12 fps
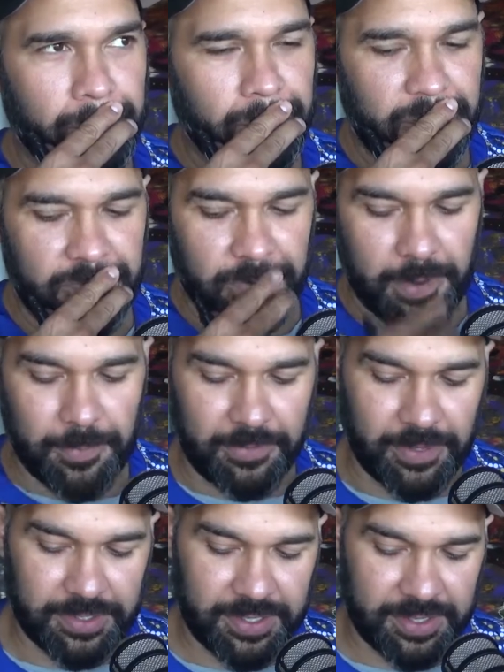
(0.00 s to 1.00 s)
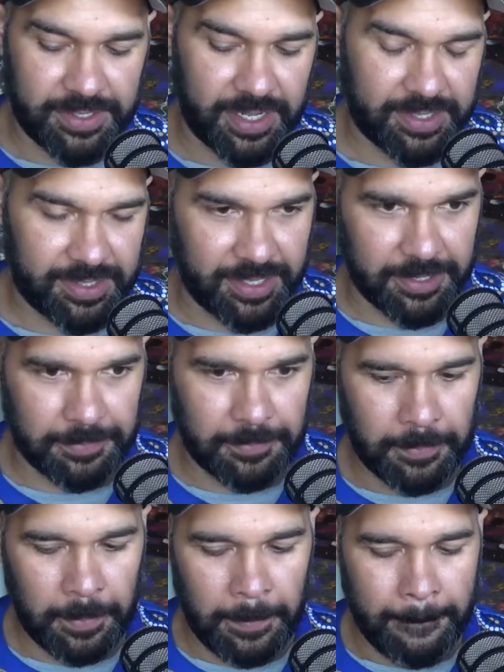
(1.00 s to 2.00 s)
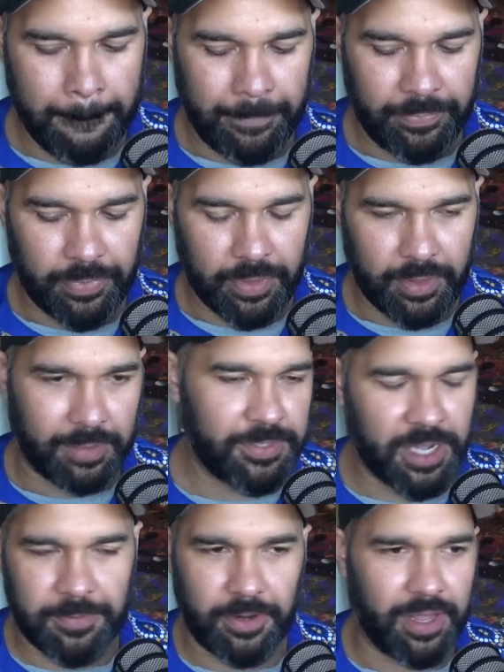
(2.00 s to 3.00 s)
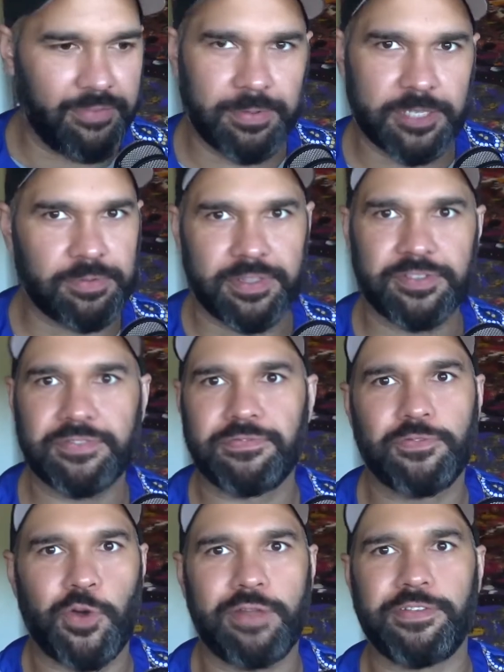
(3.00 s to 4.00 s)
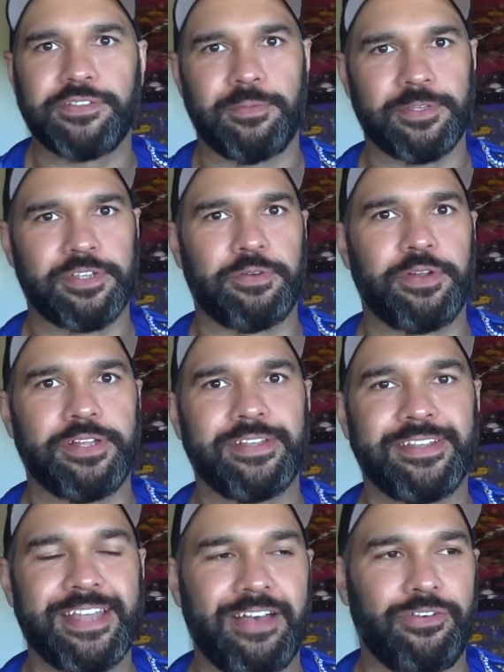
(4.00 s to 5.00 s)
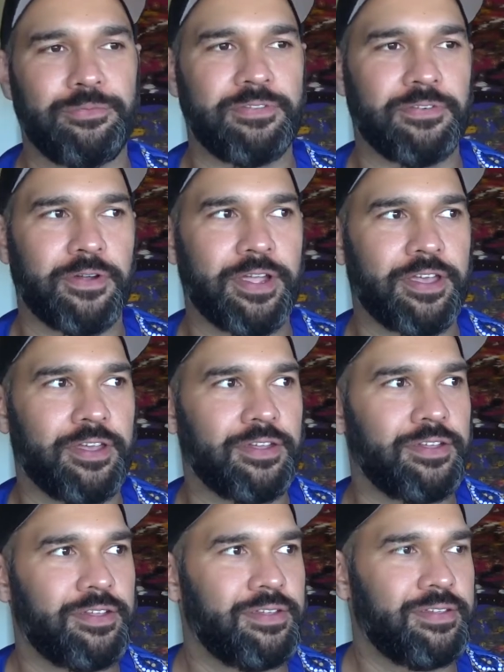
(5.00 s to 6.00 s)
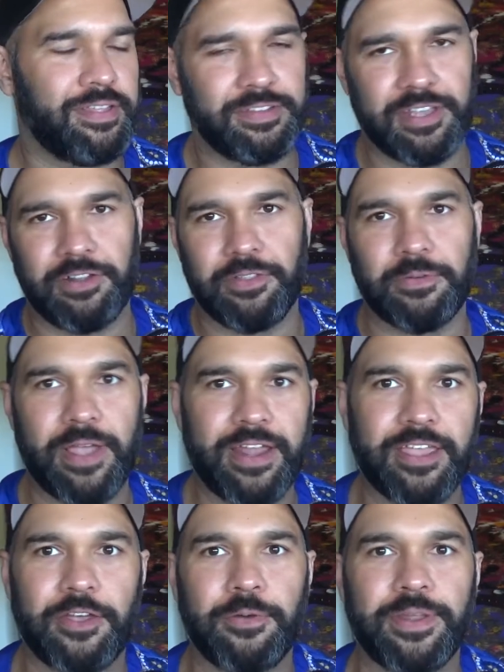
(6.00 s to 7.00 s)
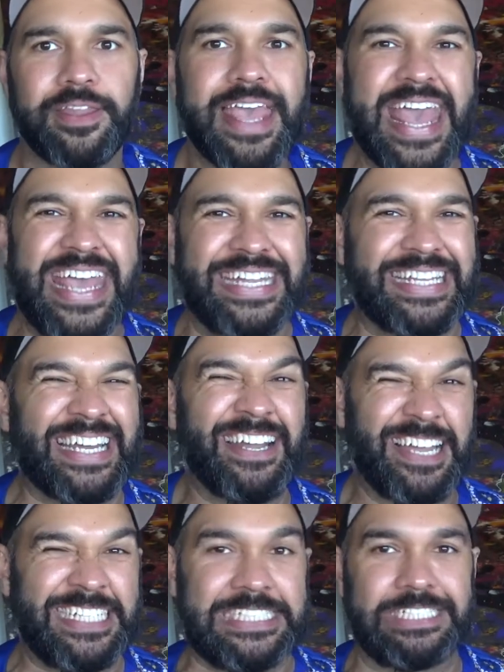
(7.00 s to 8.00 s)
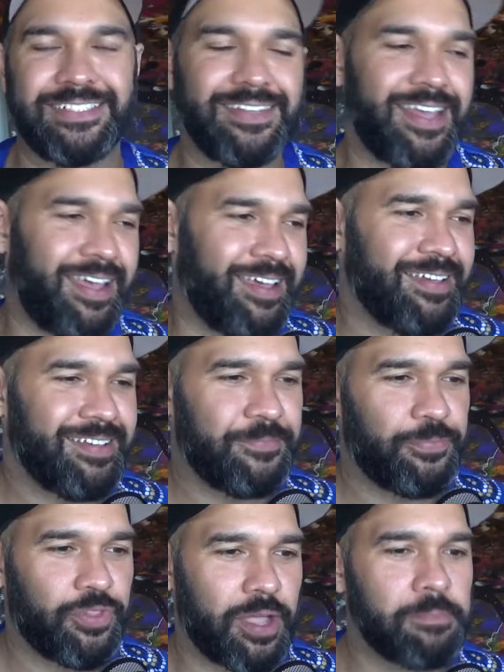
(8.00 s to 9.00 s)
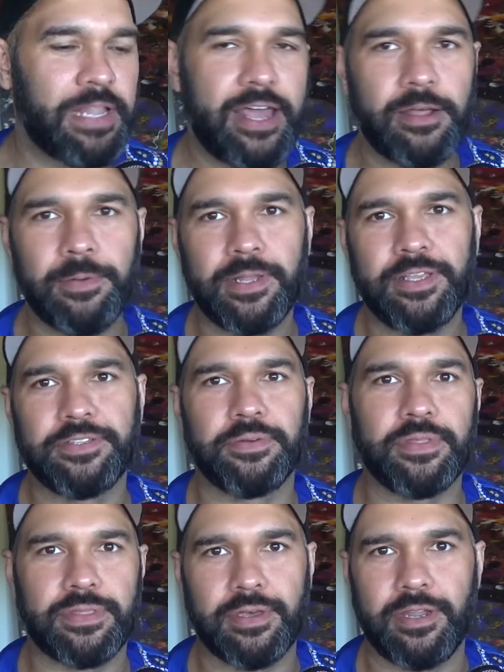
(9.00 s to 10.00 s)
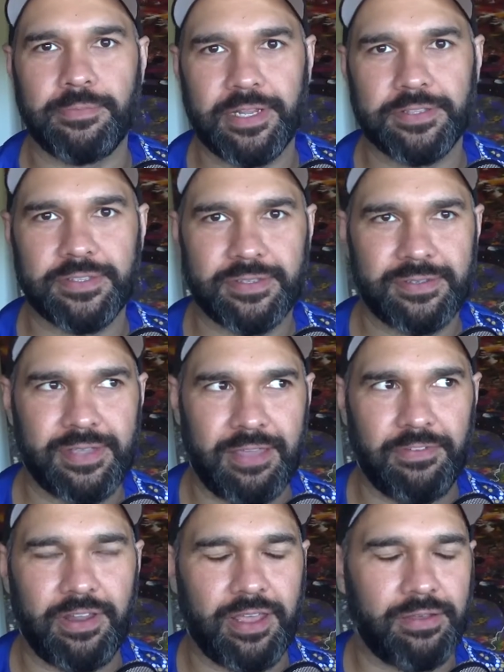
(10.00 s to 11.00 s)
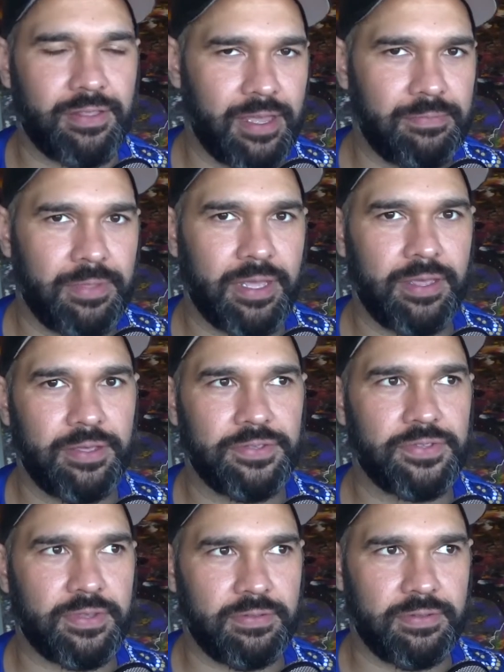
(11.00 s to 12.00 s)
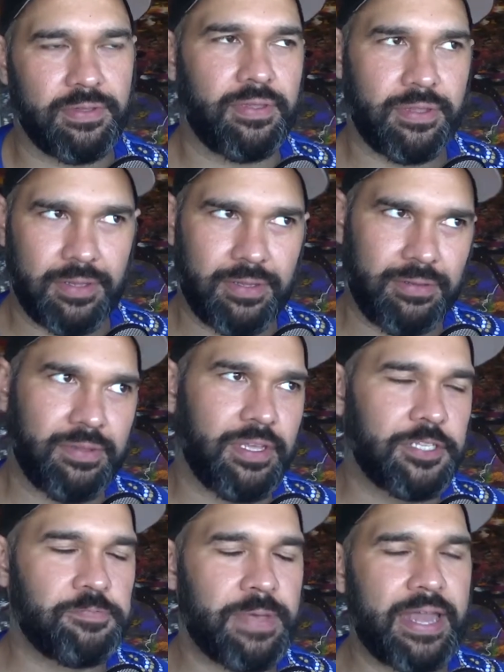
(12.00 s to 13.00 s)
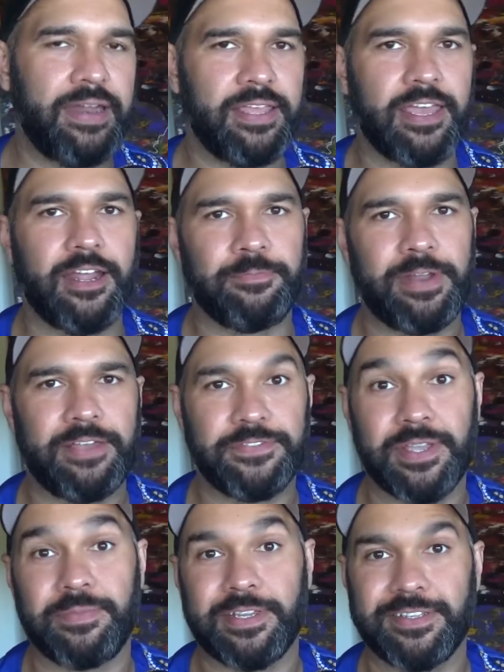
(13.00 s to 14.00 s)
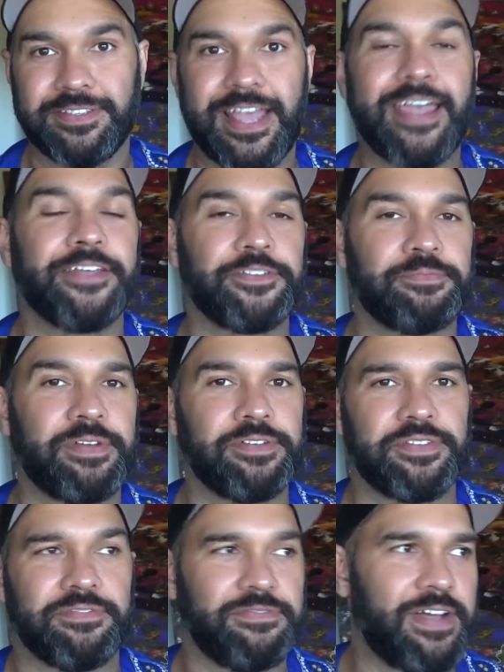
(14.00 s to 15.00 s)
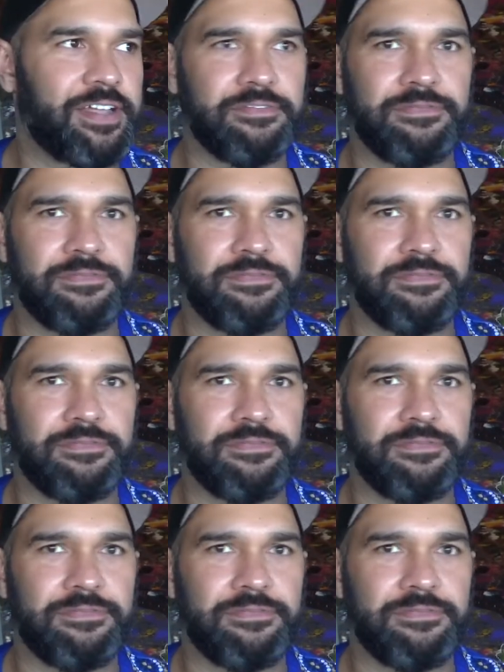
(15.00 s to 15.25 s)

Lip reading: before I move on to this next thing. I'm jumping all over the place, but there's quite a few topics I want to cover before I go and get on the radio and done. I'm glad I'm only doing 30 minutes every now and then because it's better to get up and have something to say as opposed to fucking